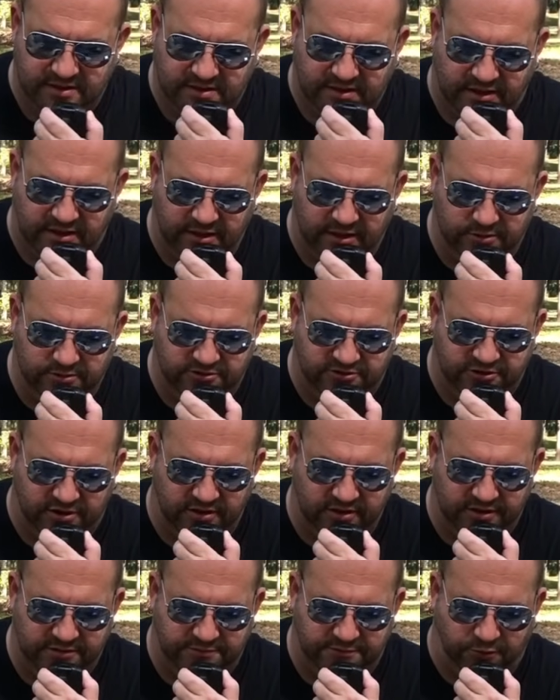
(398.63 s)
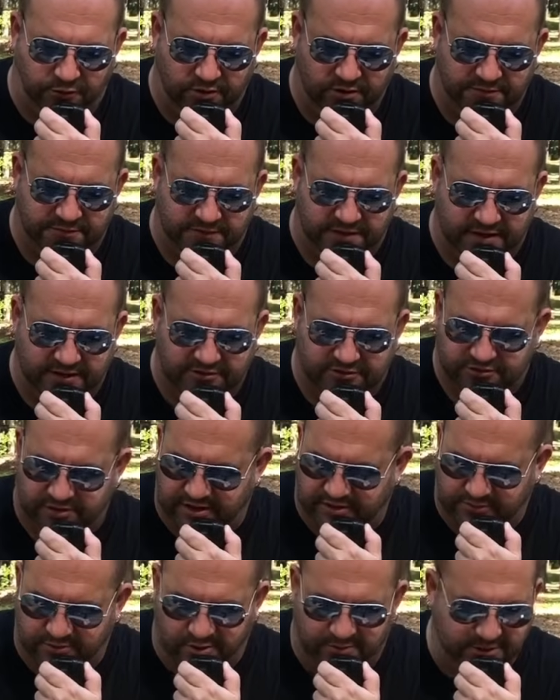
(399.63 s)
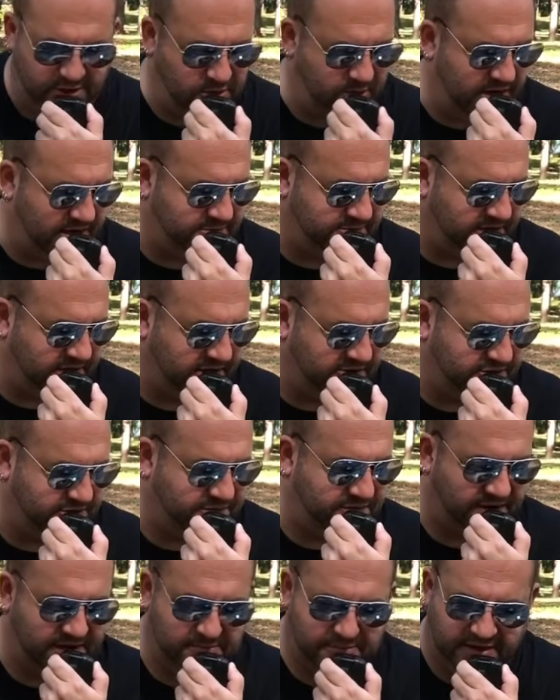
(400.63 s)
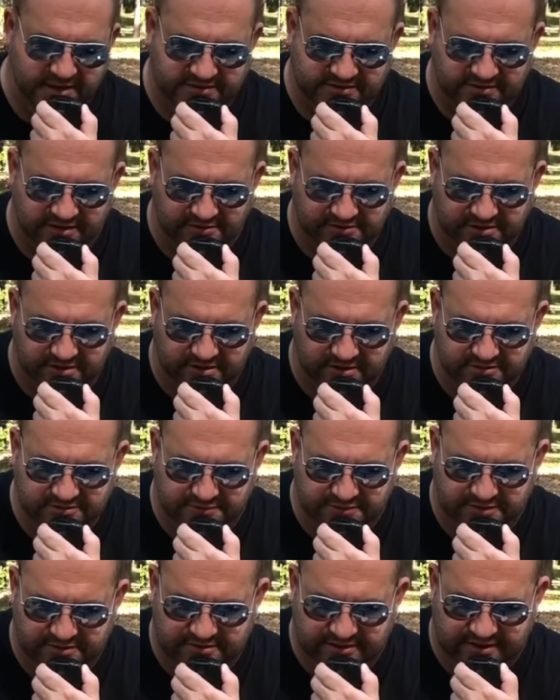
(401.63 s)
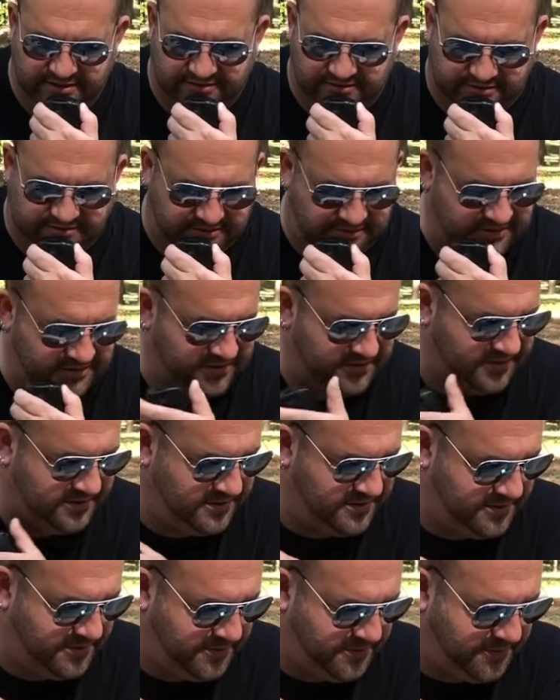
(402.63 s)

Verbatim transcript: Kilo Charlie 4 Foxtrot Romeo Alpha, got you 5x7 in Huntsville, Texas. Roger,